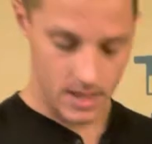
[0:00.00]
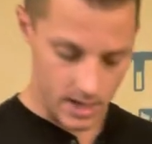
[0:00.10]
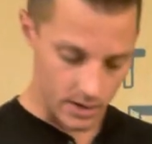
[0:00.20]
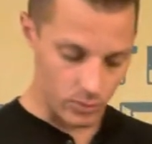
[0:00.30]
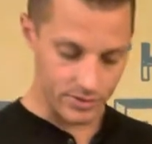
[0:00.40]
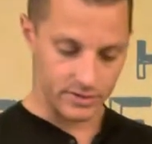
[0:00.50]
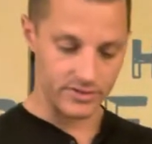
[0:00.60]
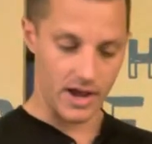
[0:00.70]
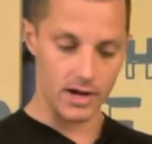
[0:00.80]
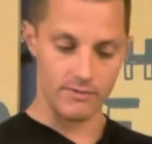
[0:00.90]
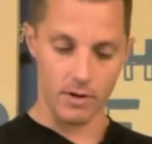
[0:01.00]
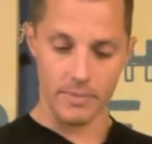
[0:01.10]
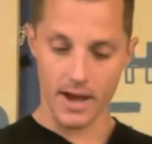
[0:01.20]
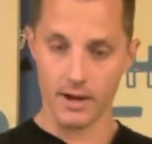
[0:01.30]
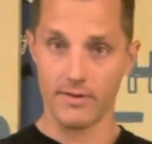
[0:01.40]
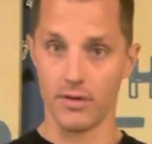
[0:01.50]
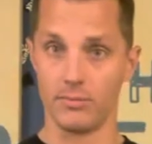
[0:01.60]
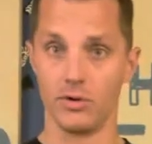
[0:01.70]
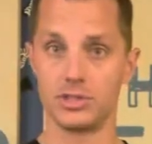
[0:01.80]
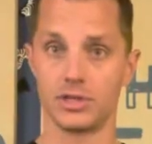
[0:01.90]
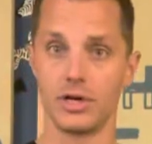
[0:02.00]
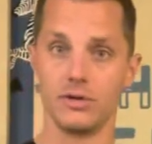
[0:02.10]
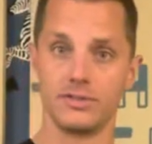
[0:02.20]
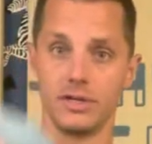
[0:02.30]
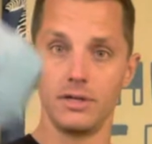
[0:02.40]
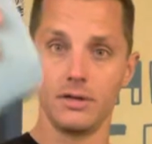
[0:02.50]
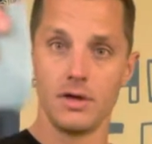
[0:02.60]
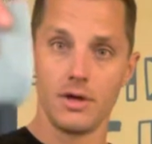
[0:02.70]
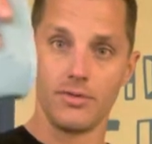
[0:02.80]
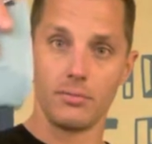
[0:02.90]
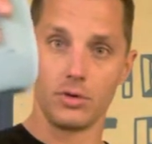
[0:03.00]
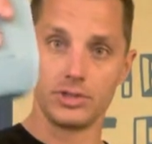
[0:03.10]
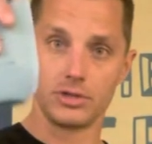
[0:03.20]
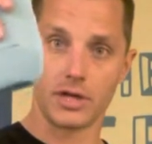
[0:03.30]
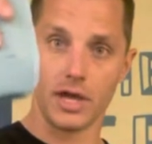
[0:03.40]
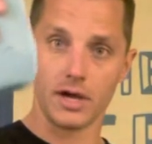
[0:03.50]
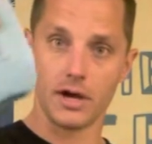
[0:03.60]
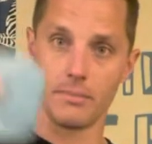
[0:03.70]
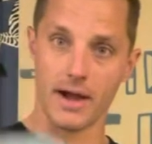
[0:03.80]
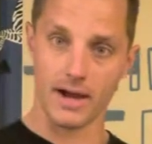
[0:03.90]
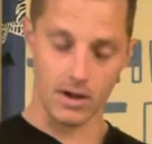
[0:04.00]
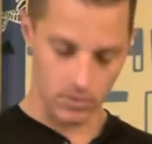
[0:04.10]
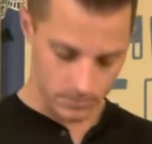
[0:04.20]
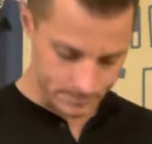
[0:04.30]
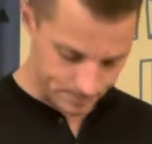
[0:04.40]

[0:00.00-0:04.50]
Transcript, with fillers: And with the design of our pad of how the moisture goes in, the moisture can't come back out.